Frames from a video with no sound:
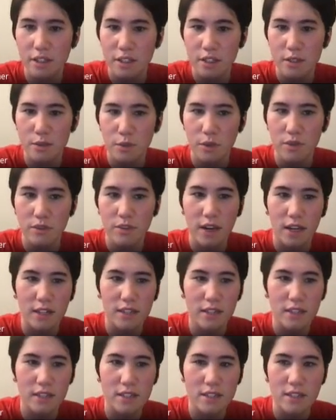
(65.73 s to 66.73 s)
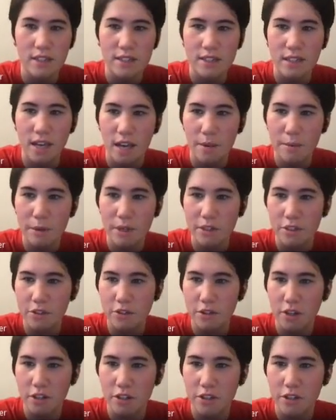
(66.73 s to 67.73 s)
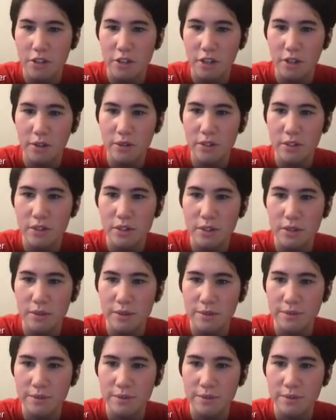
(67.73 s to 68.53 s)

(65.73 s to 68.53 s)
So we've got these atomic structure notes.